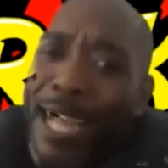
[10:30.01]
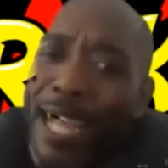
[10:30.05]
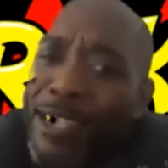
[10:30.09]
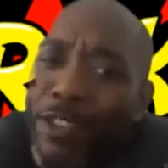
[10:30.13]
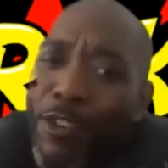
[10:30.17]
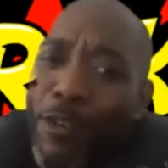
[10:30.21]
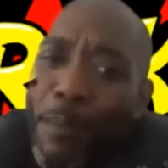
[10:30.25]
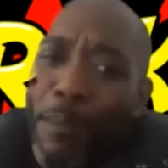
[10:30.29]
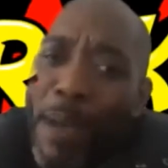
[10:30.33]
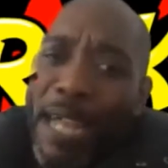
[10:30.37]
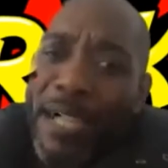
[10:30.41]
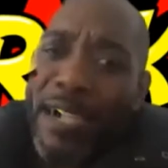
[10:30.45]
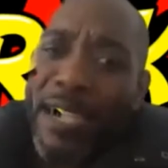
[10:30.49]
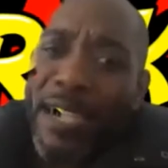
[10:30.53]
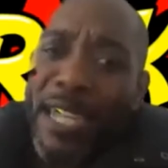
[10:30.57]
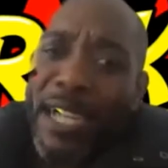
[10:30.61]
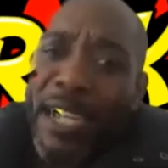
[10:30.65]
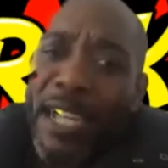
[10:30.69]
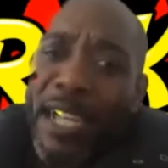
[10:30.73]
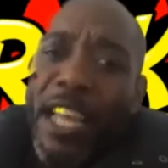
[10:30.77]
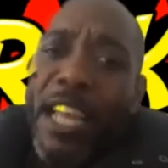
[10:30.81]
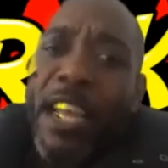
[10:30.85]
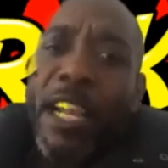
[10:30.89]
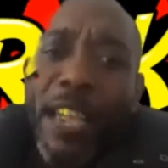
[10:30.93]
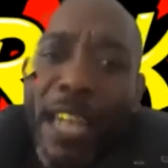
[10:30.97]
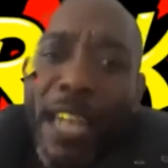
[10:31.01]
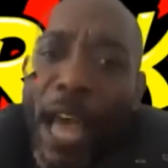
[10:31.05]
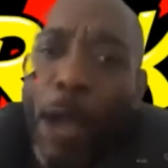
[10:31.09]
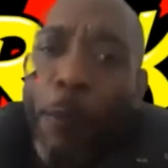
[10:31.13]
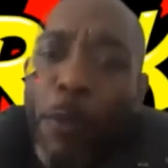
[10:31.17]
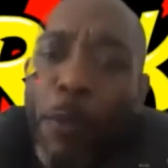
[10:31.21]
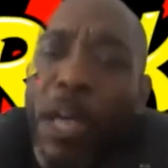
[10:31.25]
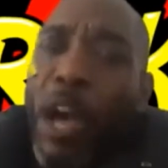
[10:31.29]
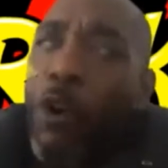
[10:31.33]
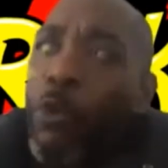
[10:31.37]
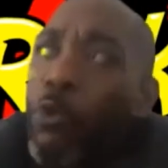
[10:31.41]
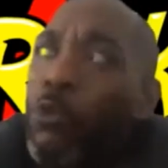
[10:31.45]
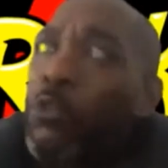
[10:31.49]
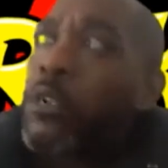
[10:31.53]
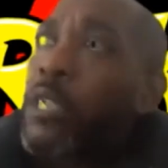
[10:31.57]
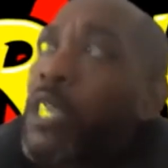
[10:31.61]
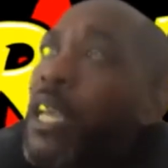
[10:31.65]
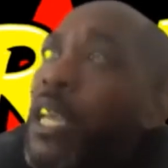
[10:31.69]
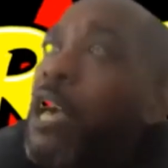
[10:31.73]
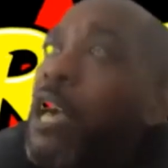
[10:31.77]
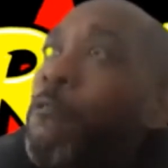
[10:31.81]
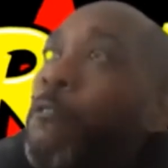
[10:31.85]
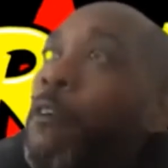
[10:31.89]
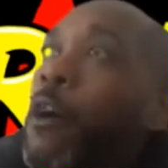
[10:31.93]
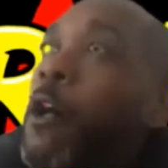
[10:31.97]
that's I think like we are all
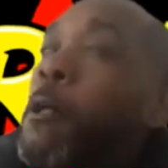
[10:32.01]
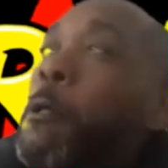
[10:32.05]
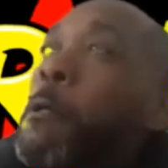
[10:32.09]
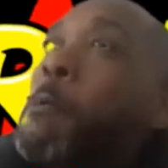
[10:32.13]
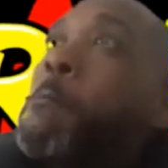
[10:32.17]
together.